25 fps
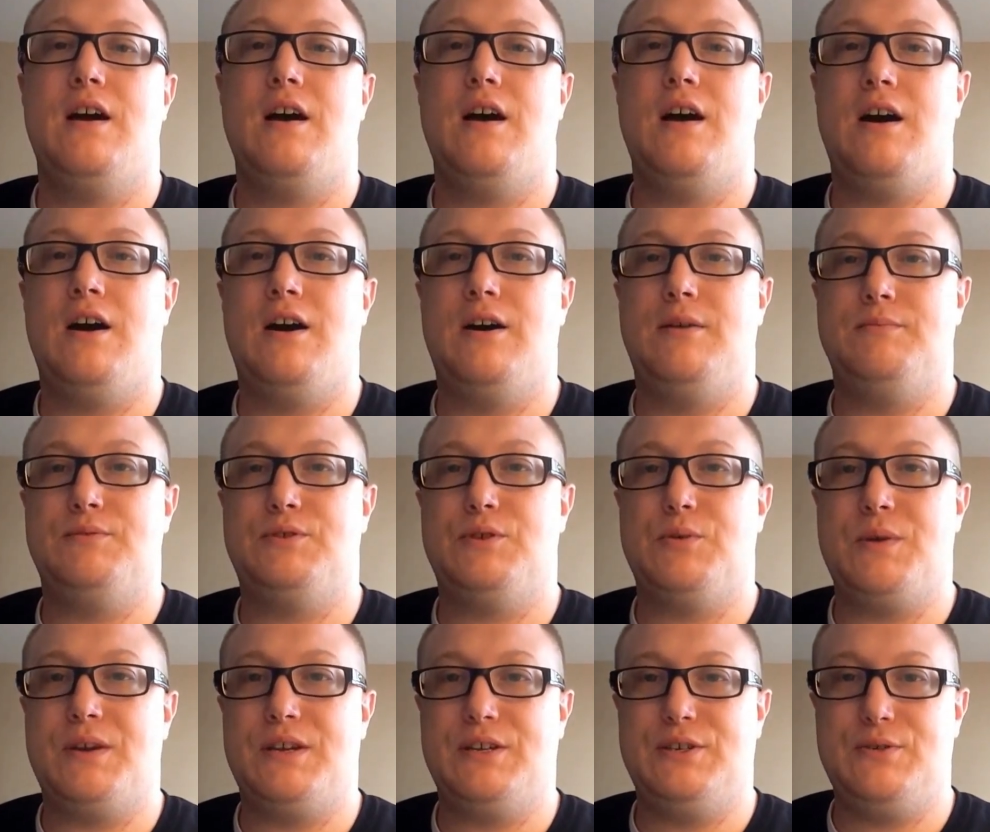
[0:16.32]
Um,
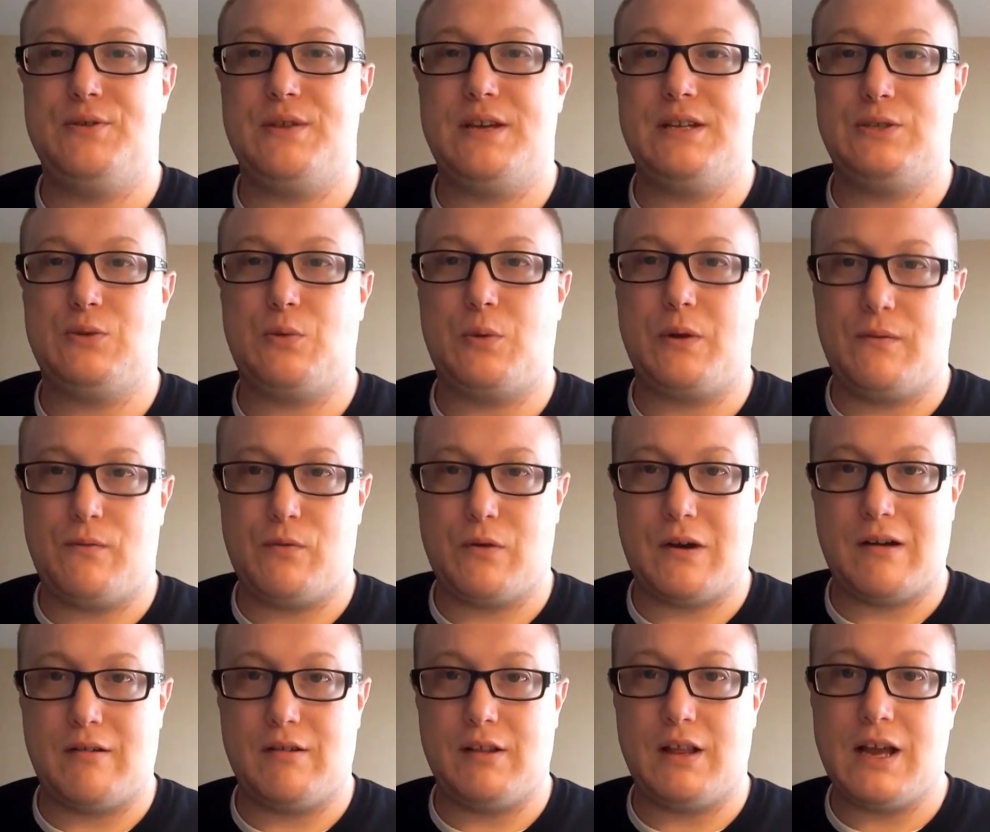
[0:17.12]
so we can do that
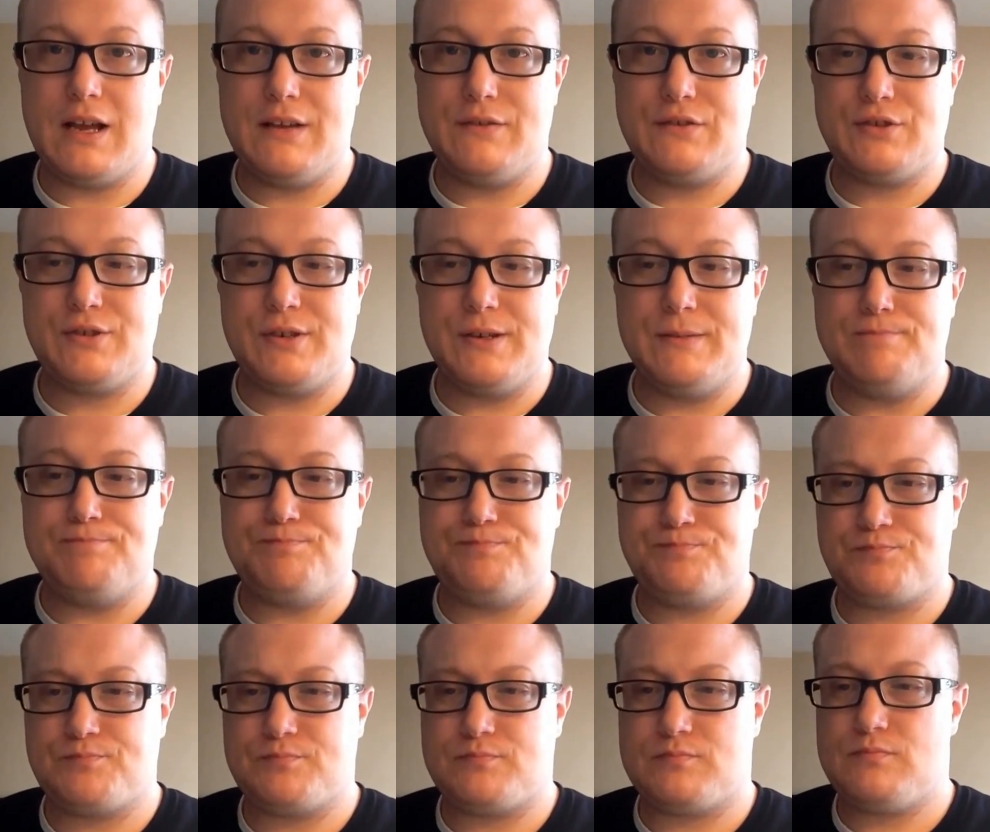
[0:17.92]
24-hour live stream,
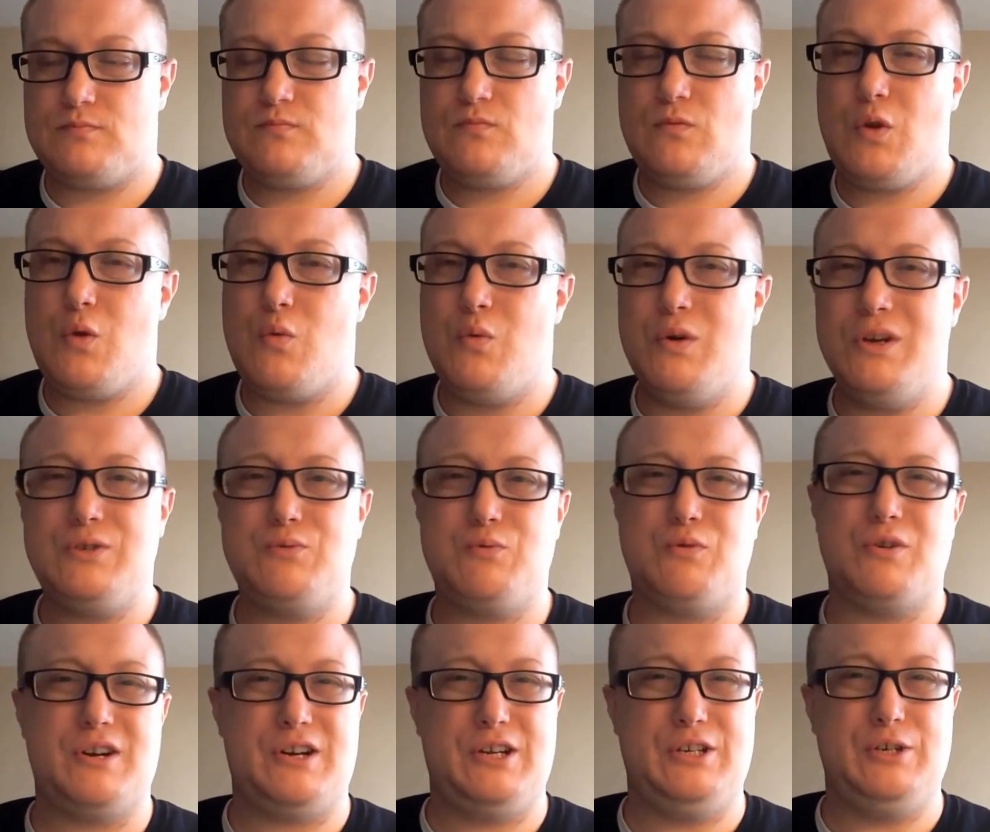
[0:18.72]

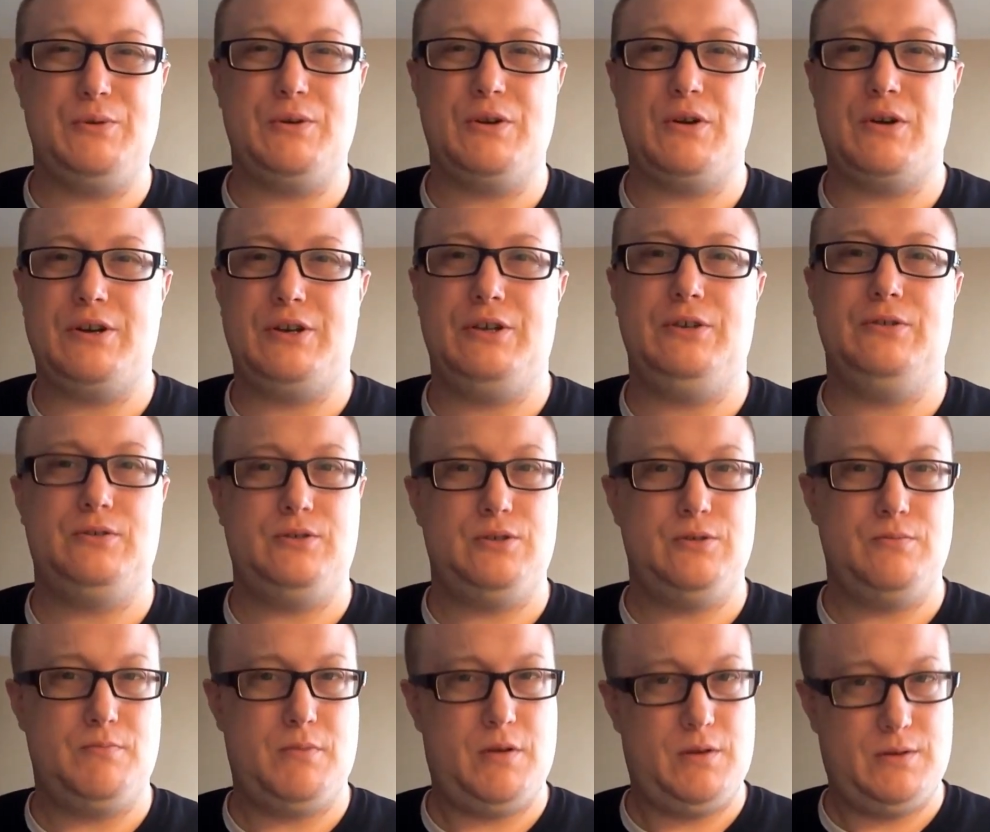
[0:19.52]
which we're going to do it on
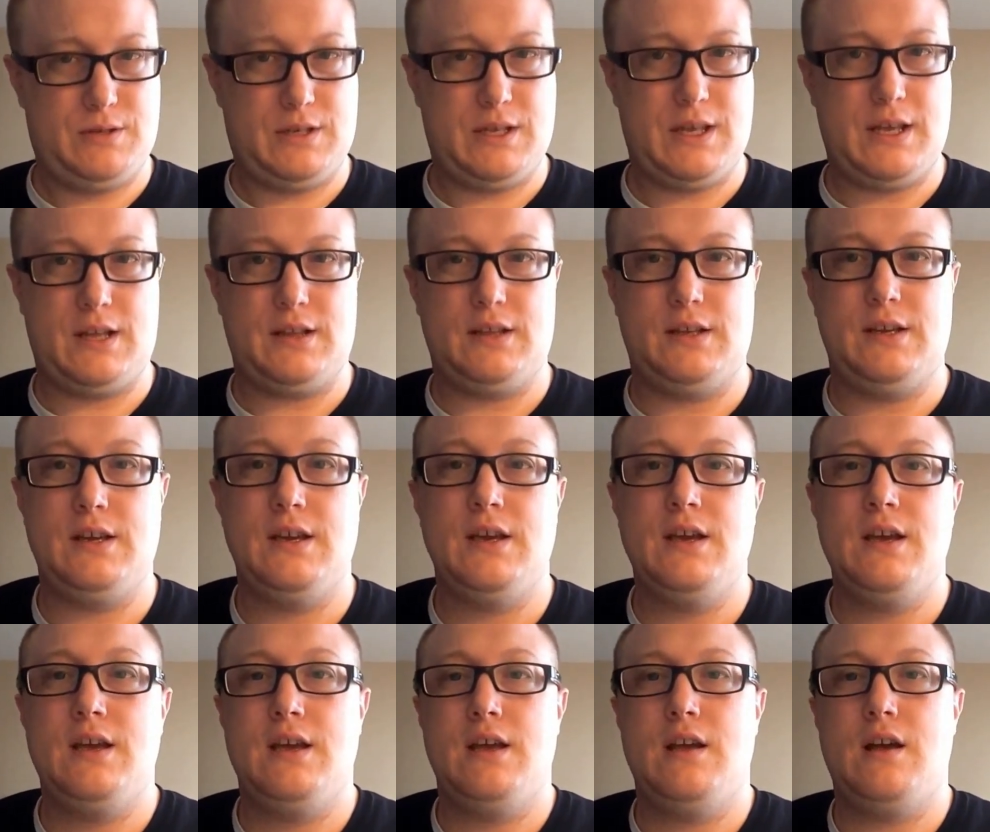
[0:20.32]
YouTube most likely,
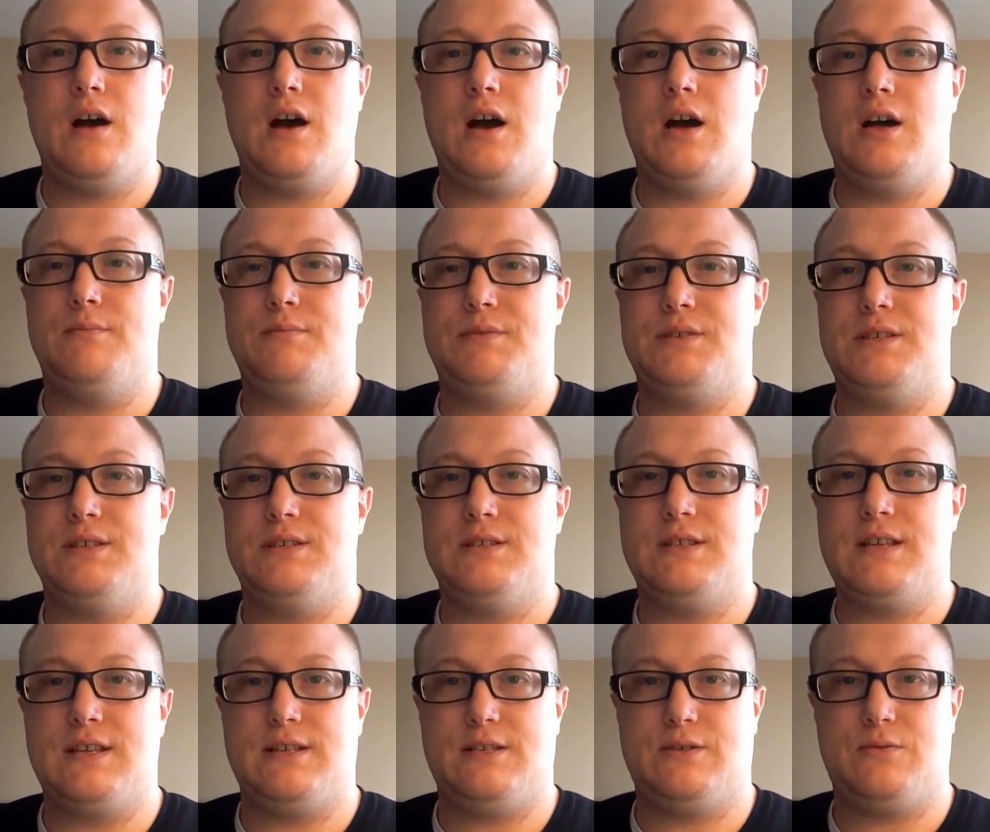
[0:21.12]
um,
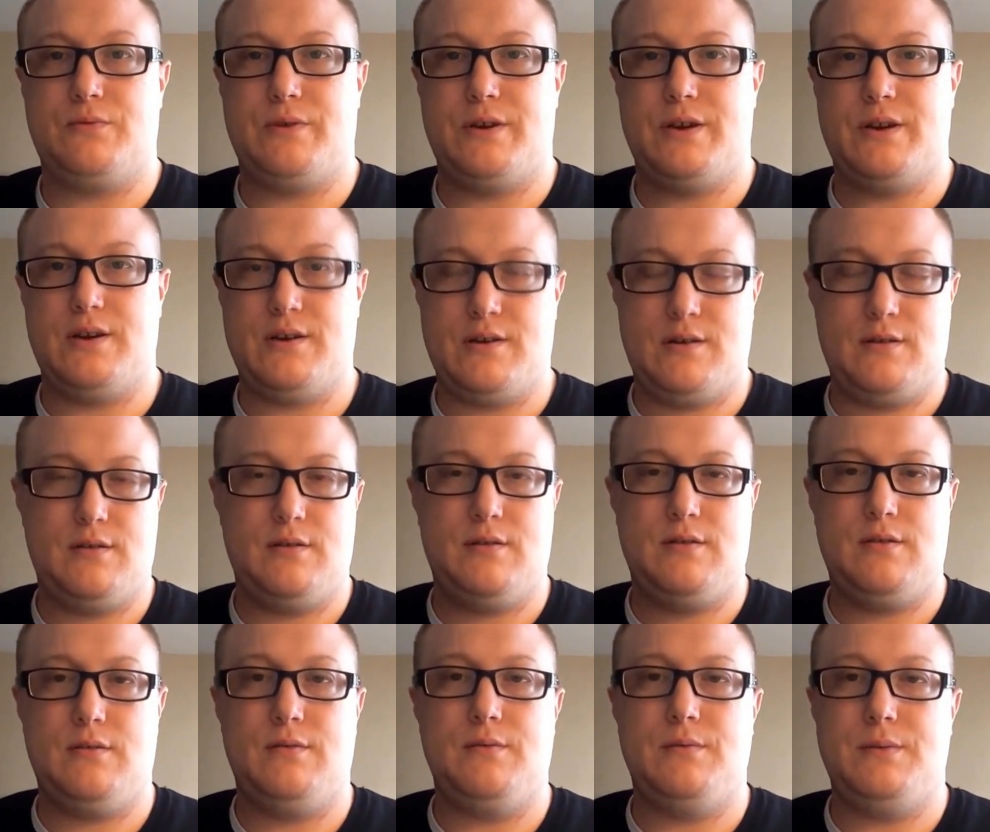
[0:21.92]
since that's where
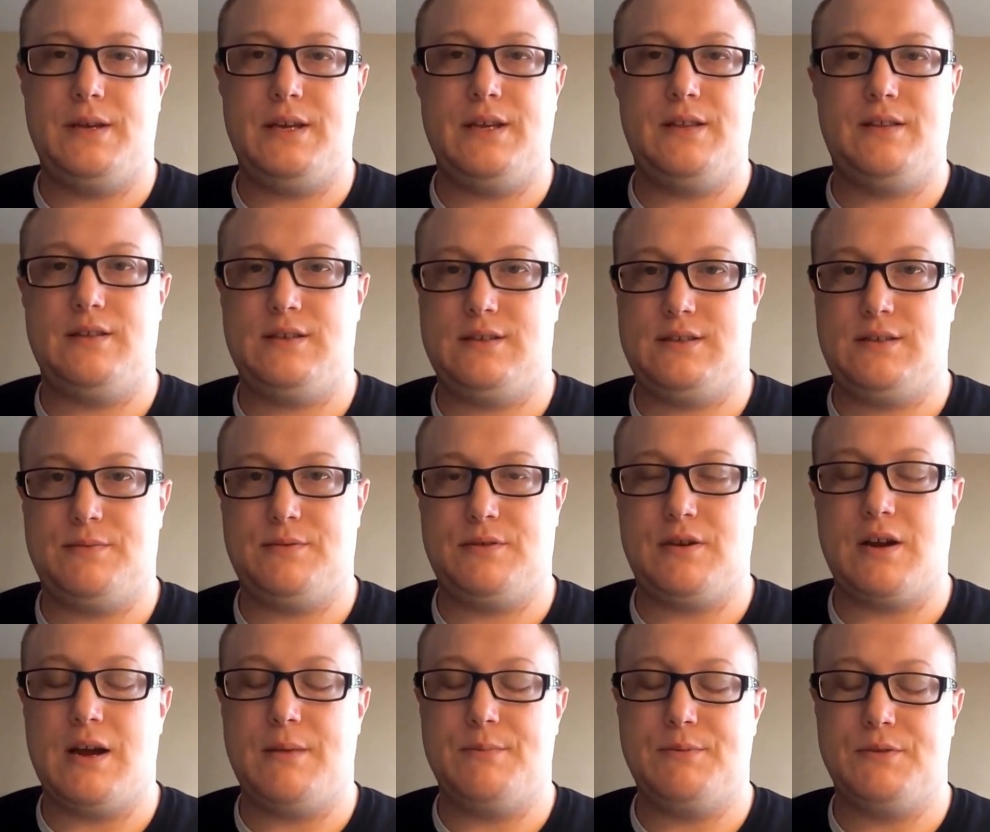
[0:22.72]
we get the
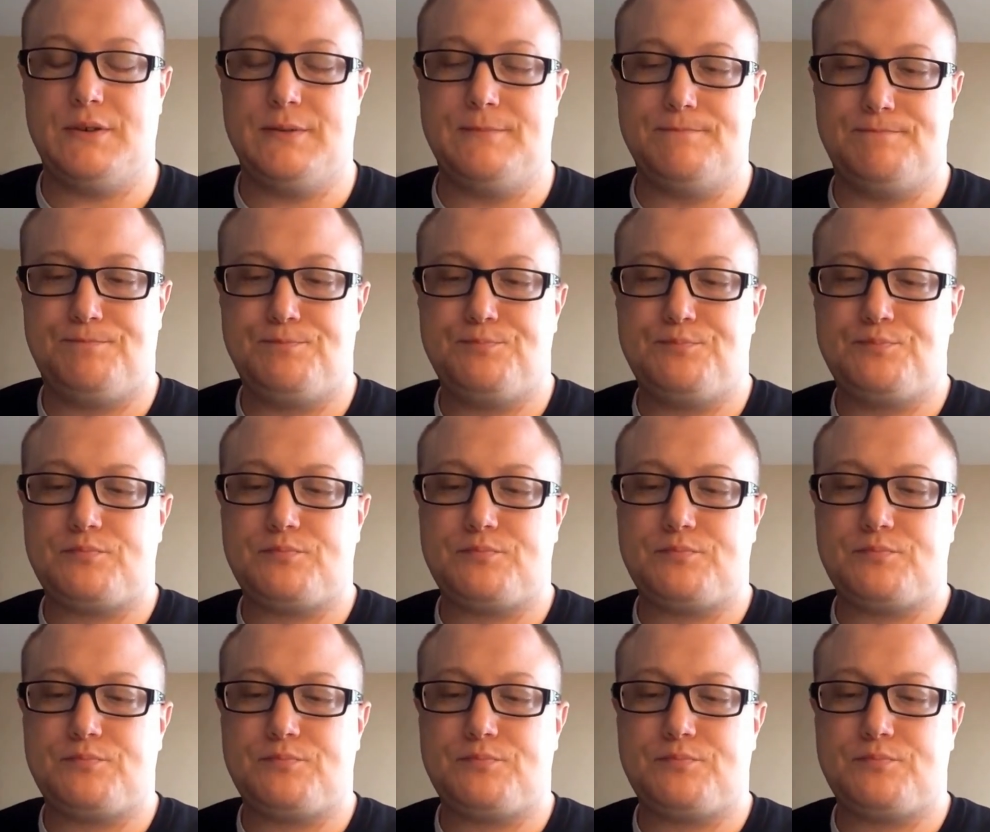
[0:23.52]
subscribes from.